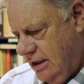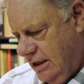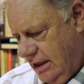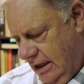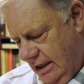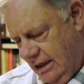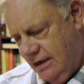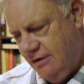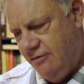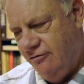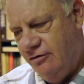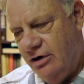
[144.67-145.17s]

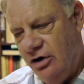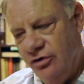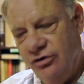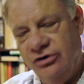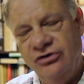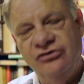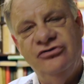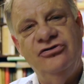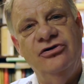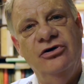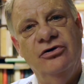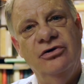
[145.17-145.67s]
and wrote
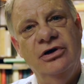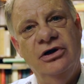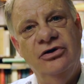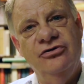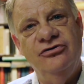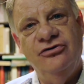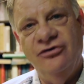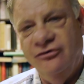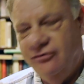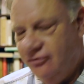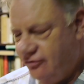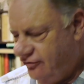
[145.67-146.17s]
a
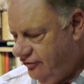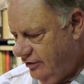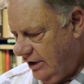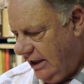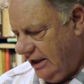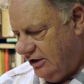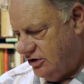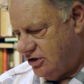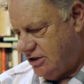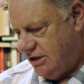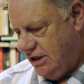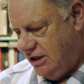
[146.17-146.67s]
series of
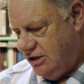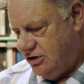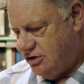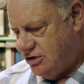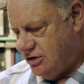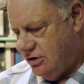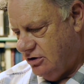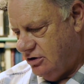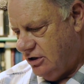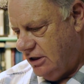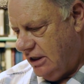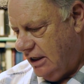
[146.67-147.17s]
essays
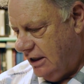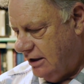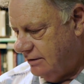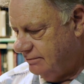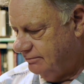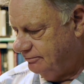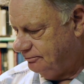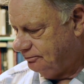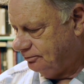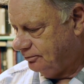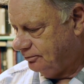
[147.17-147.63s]
on that.